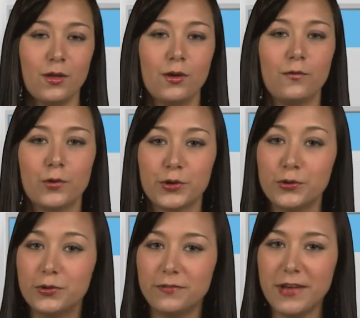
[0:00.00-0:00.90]
For
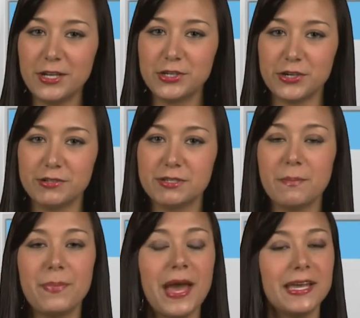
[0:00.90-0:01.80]
Google Ventures,
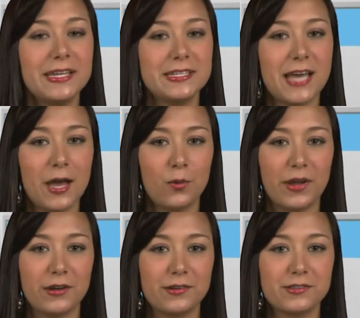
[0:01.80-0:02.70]
backing tech
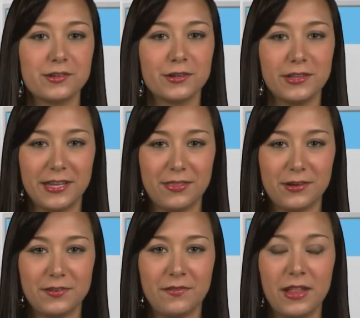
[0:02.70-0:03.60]
winners early in
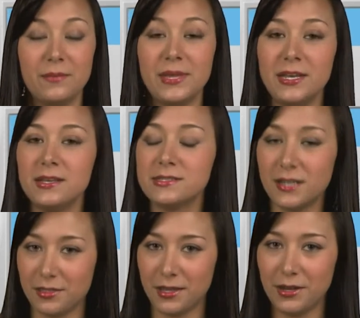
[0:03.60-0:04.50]
their development is
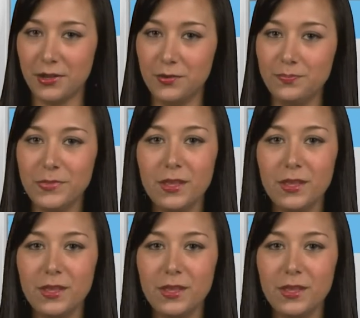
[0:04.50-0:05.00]
nothing new.